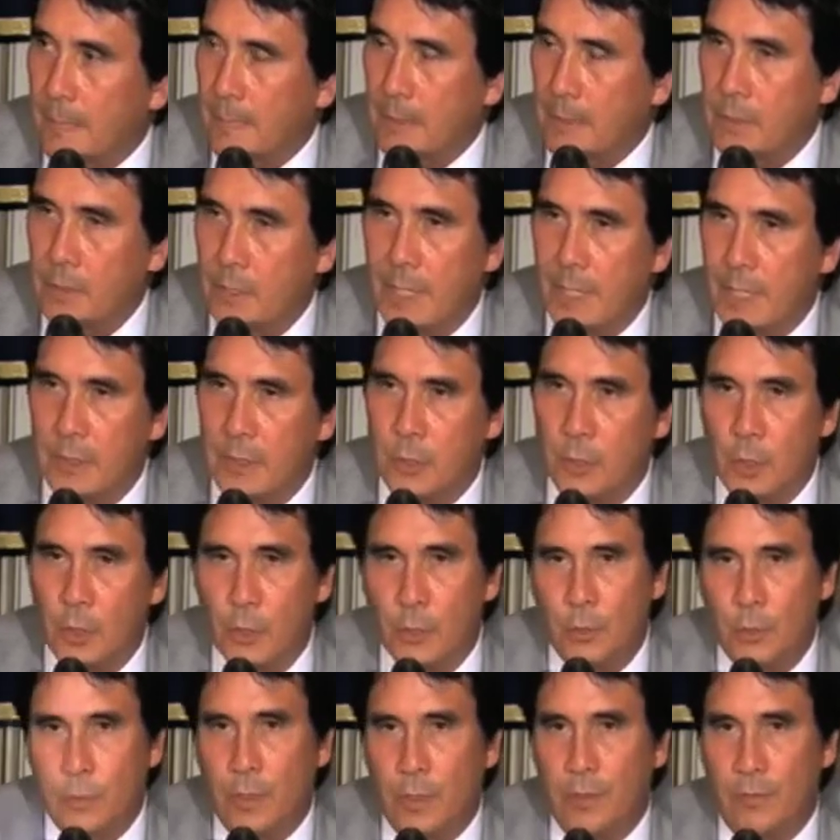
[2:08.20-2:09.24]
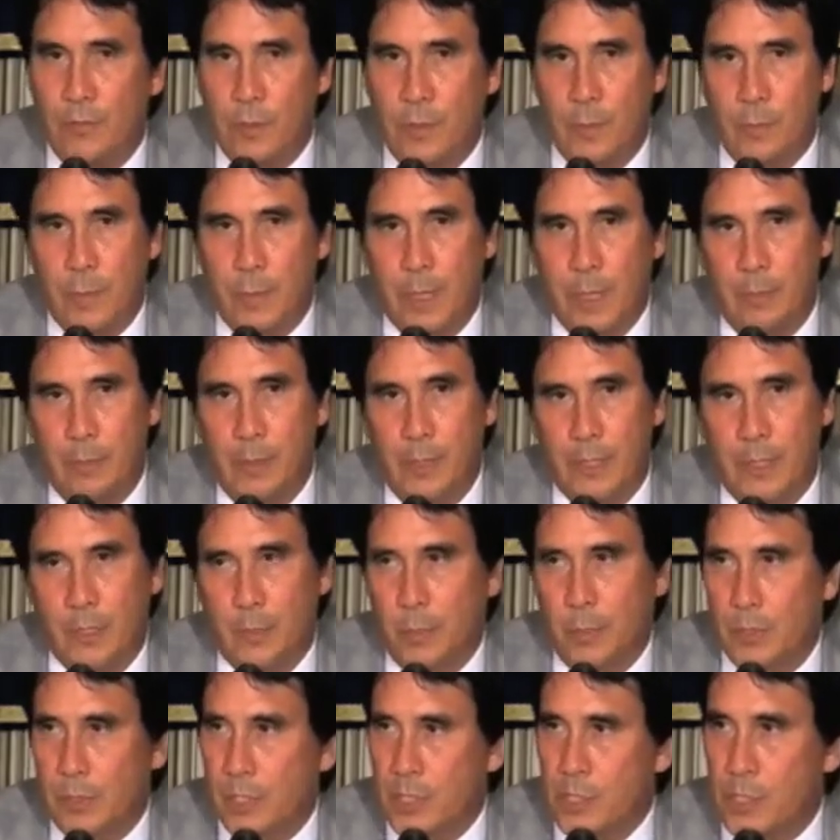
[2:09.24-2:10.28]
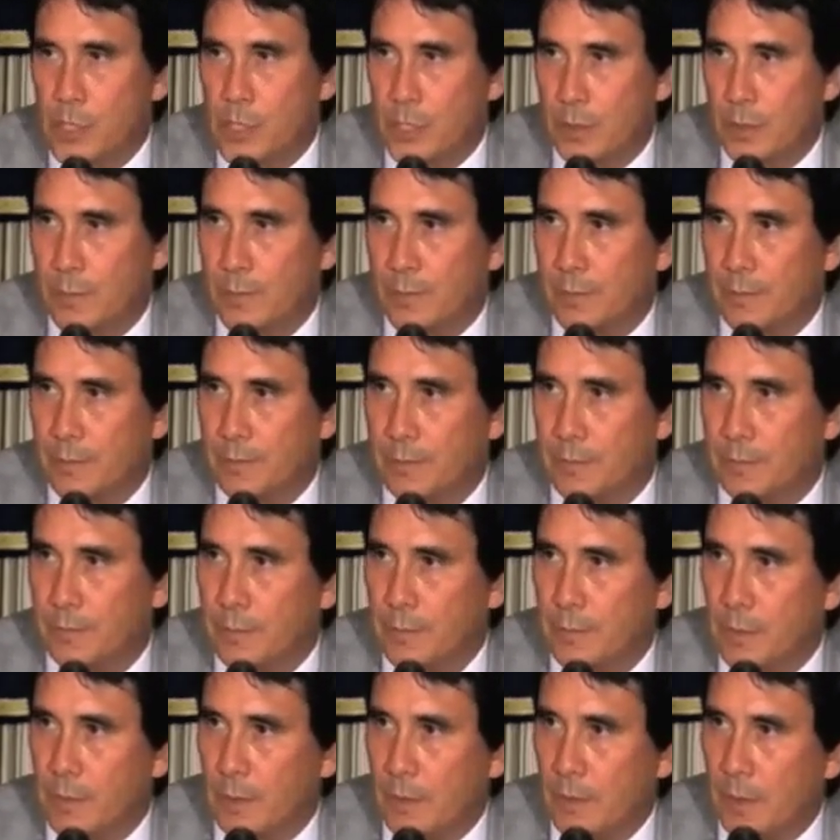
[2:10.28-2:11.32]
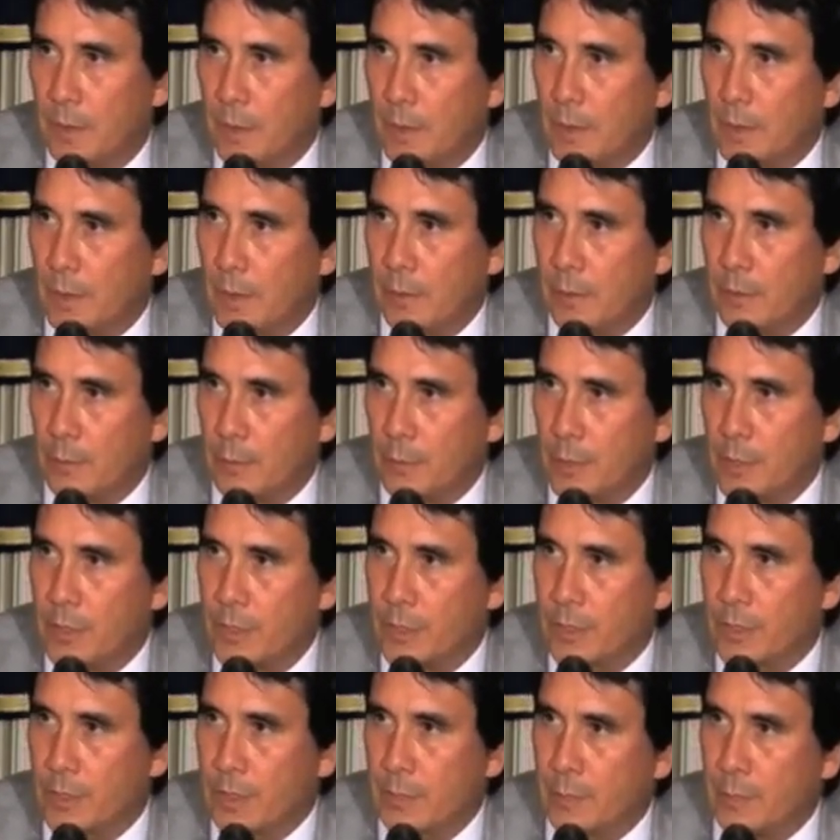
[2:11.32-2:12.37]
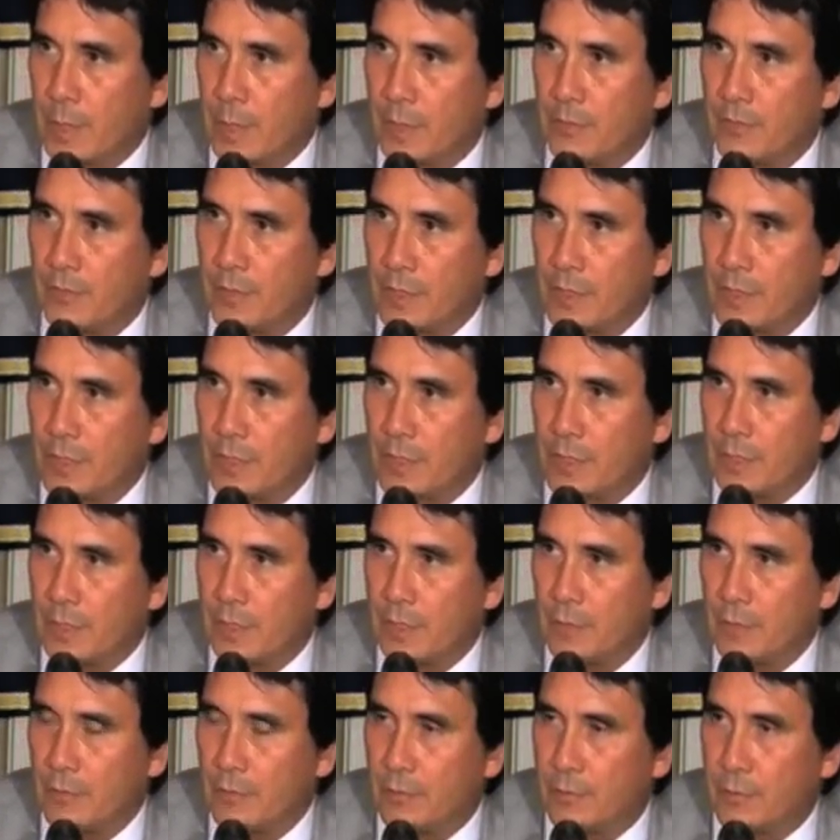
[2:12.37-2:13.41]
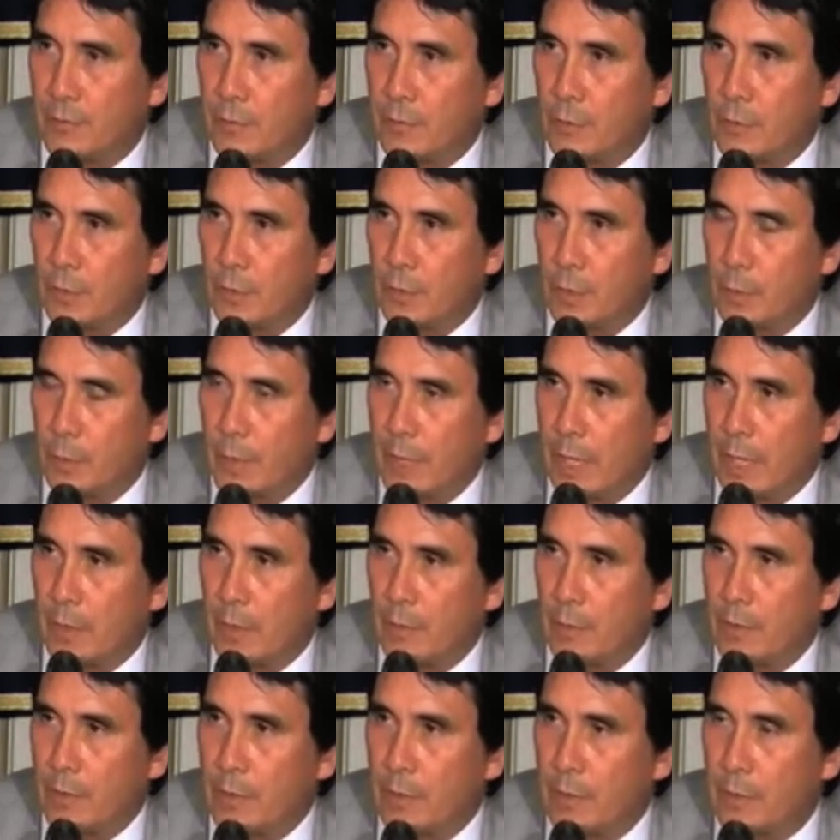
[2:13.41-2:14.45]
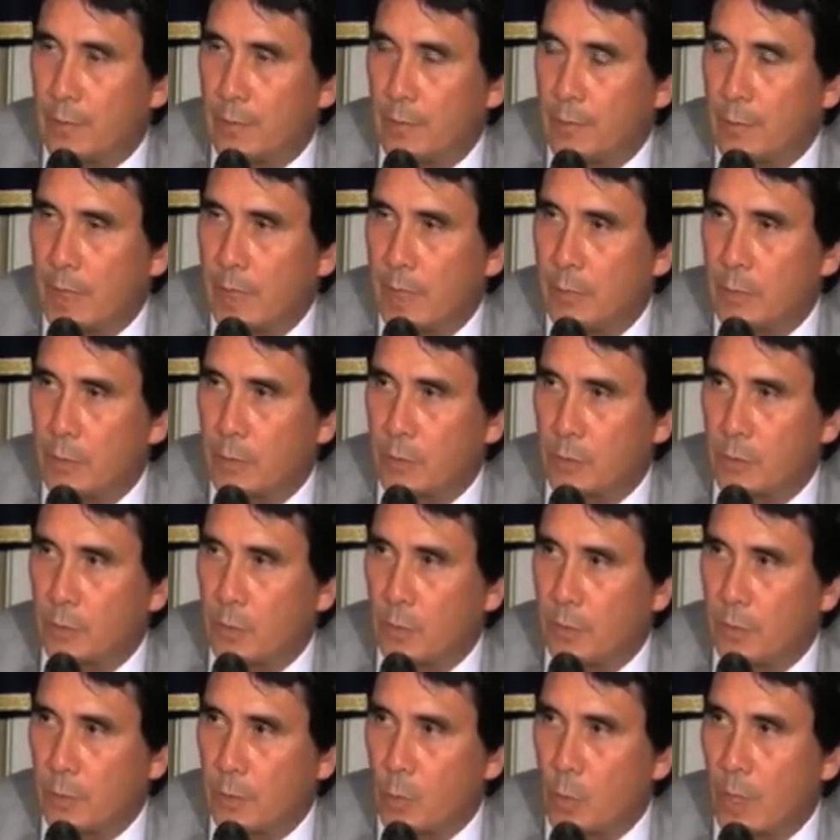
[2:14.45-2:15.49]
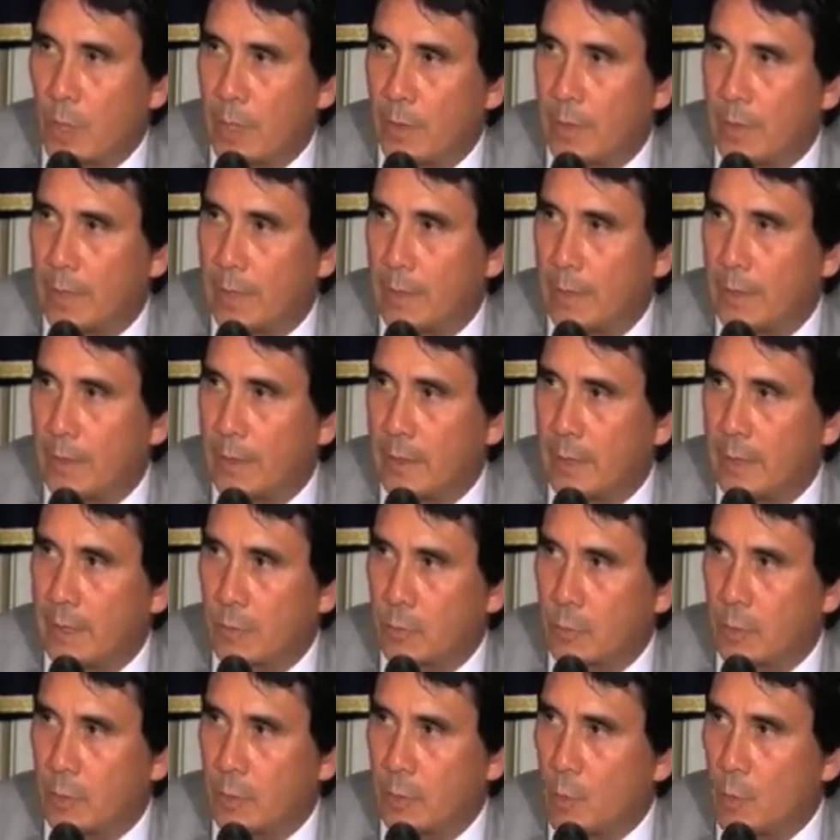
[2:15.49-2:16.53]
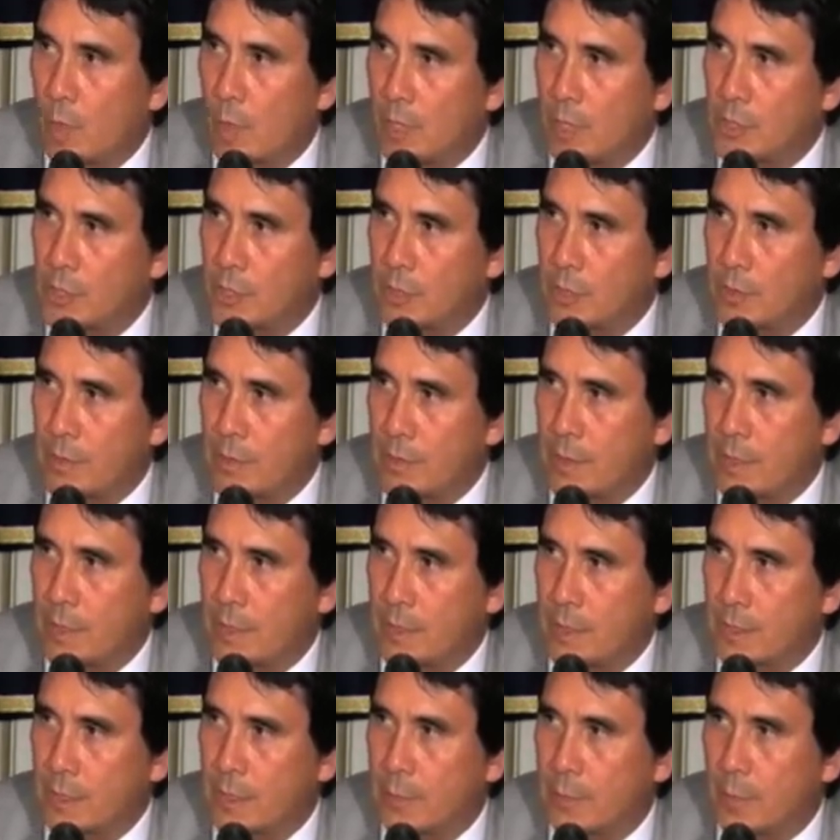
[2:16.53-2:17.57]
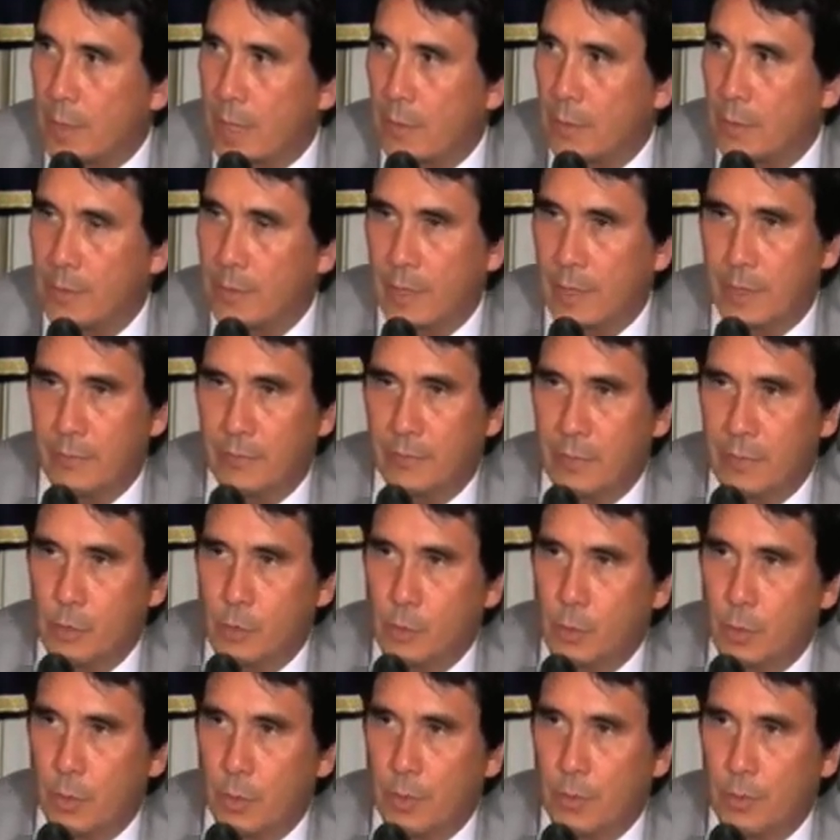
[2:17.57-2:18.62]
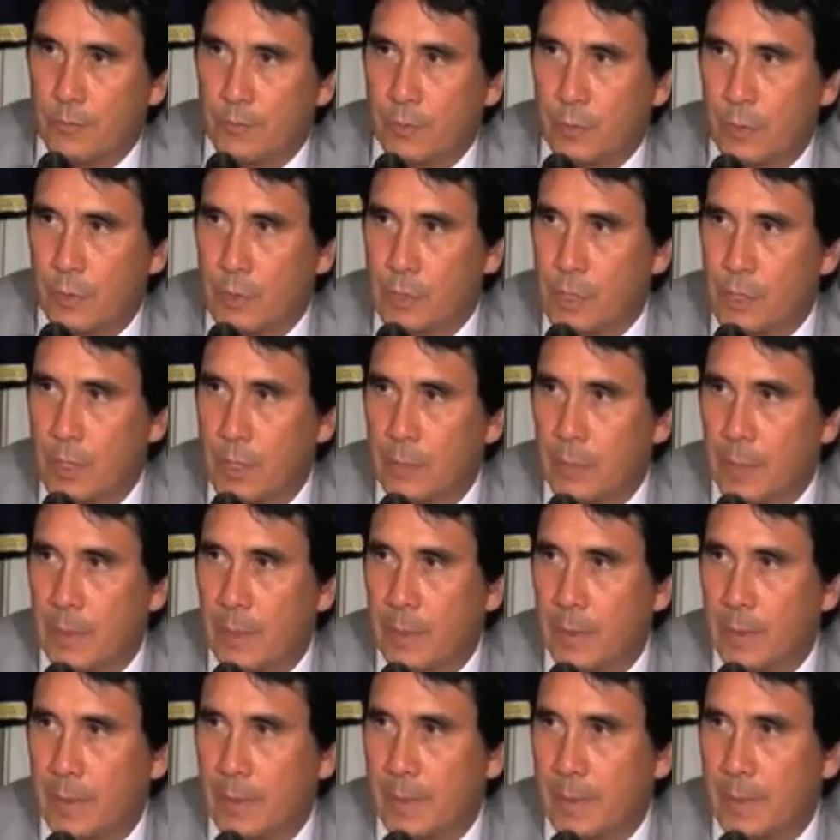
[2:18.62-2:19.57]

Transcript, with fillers: take note of the public's position on the risks and benefits of nuclear power, that the public was growing wary as we were watching things spiral out of control at Fukushima.